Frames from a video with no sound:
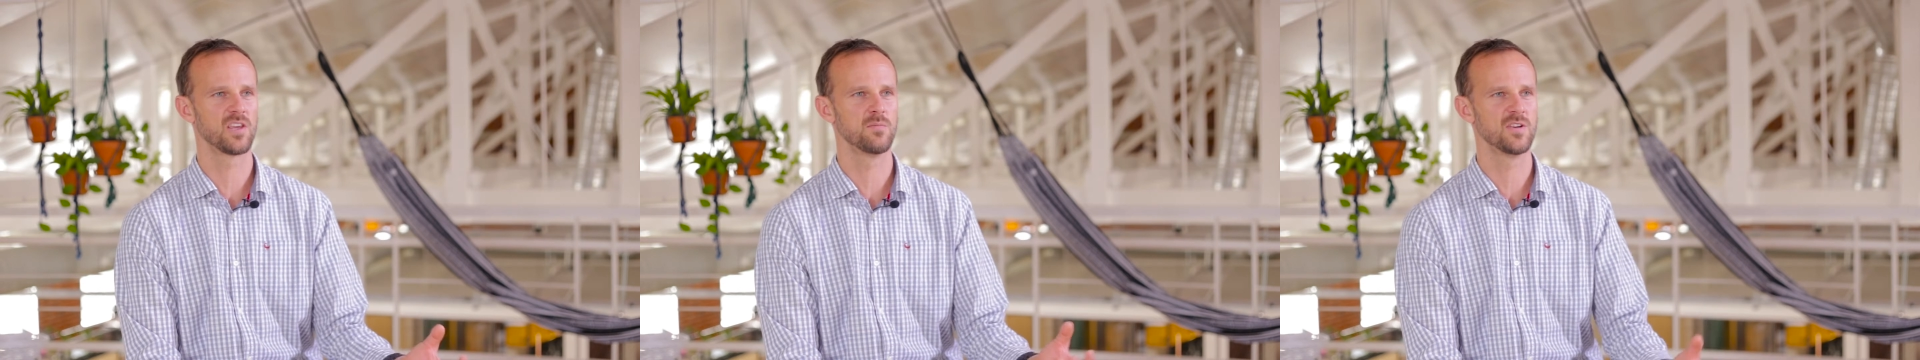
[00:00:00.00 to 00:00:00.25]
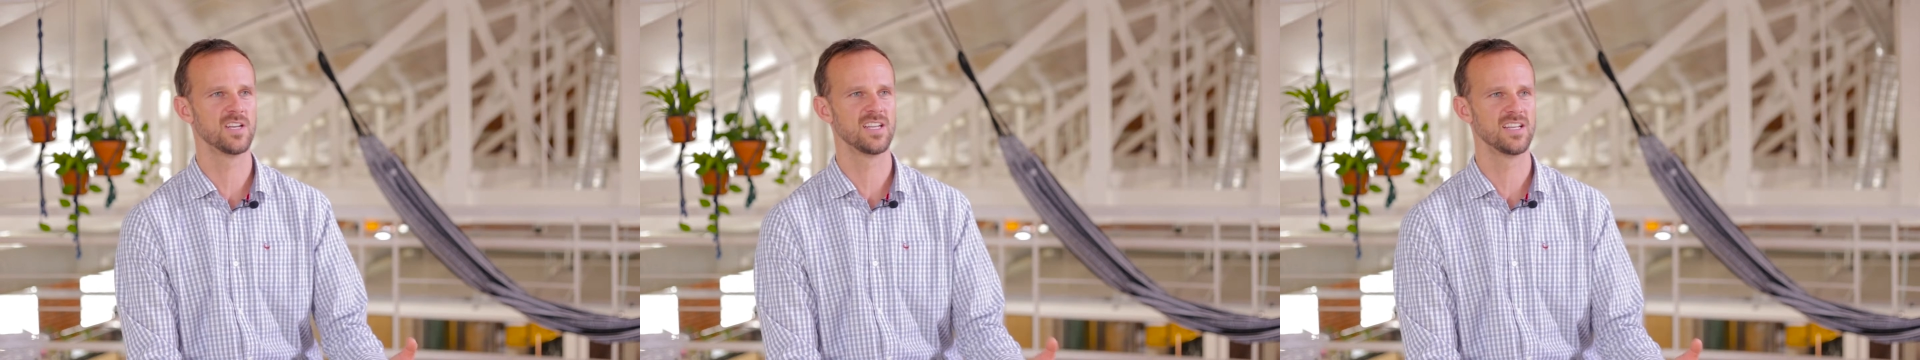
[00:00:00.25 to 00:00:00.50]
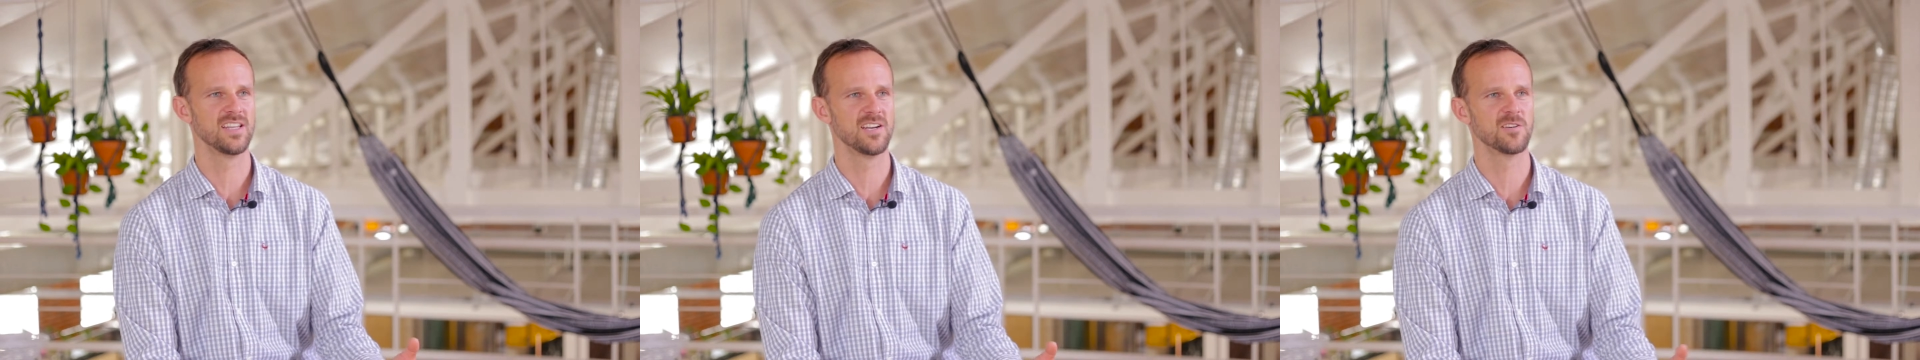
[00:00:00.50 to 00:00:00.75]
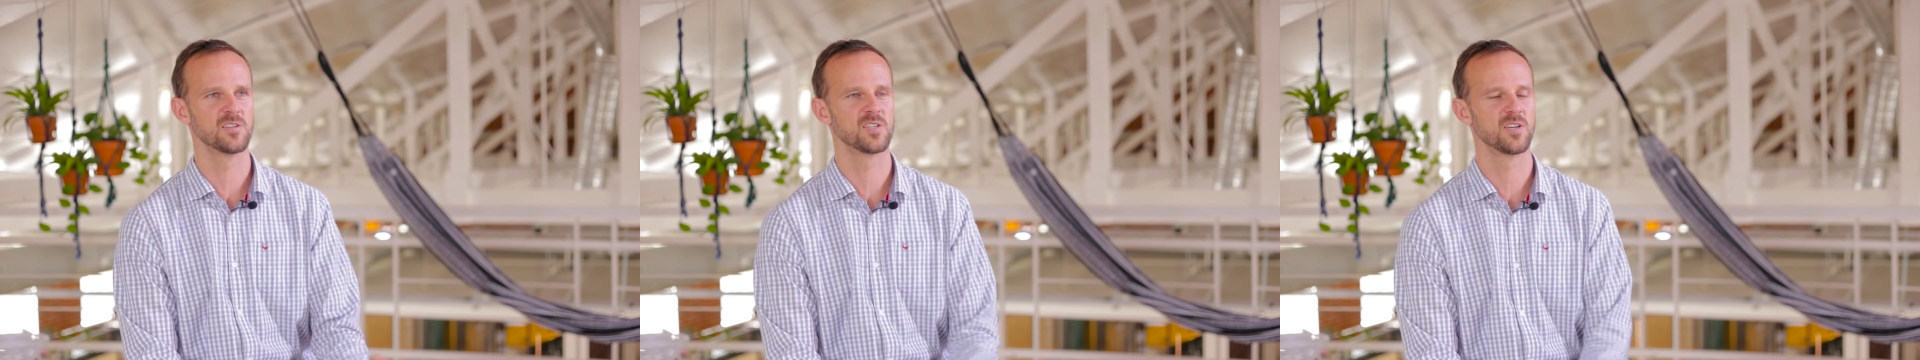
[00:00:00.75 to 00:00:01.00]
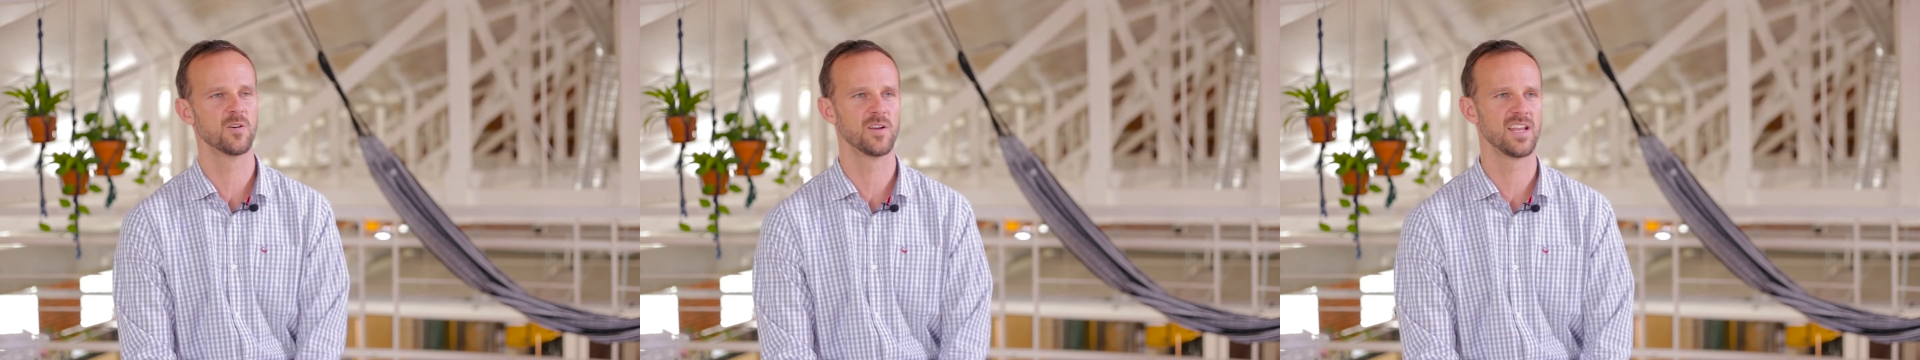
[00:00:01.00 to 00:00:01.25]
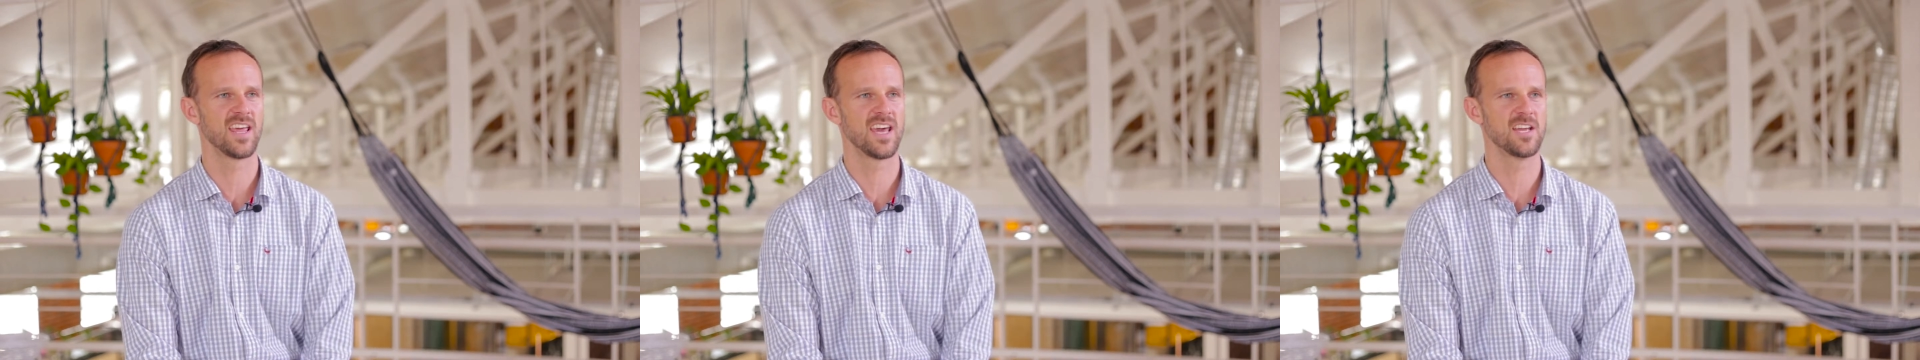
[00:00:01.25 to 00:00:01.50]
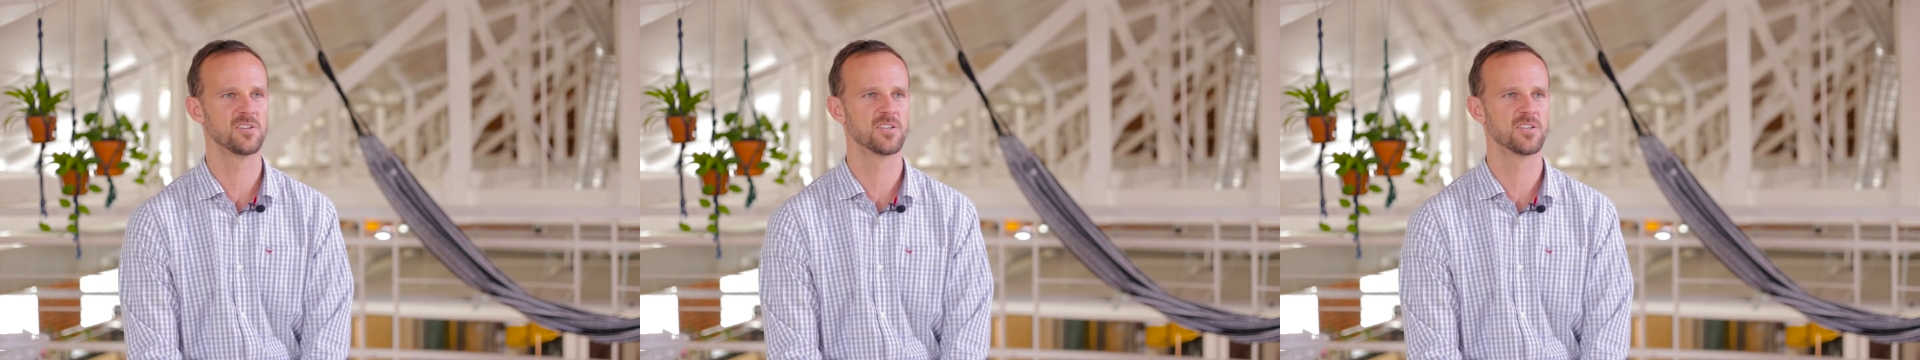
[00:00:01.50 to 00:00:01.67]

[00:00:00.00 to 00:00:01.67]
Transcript: community leaders to go engage